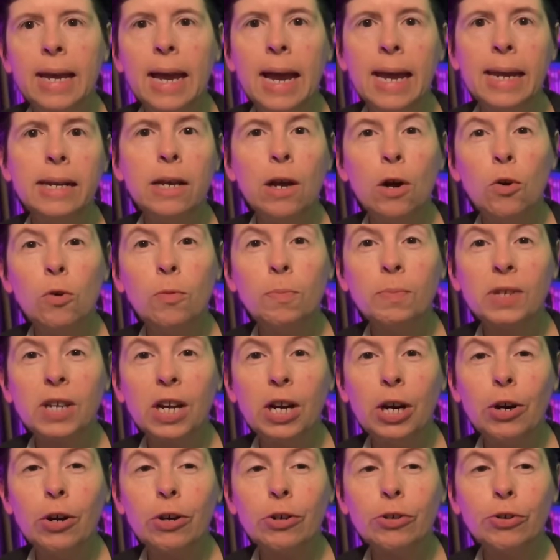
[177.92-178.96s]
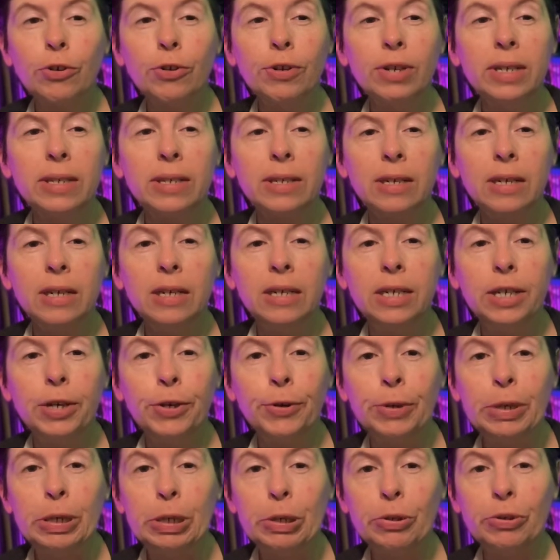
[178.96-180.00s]
Katie Holmes' character is an
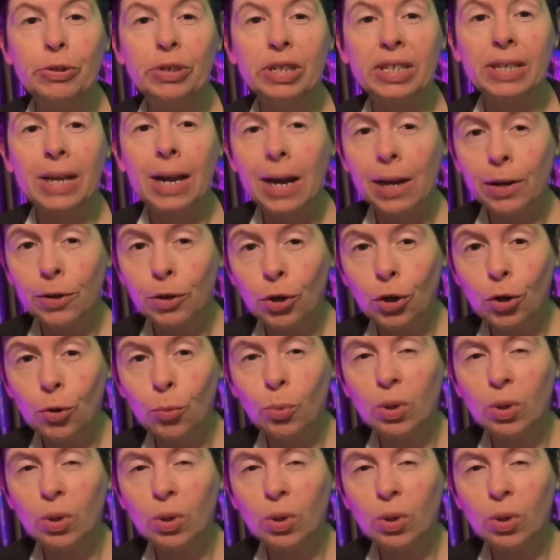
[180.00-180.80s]
interior designer,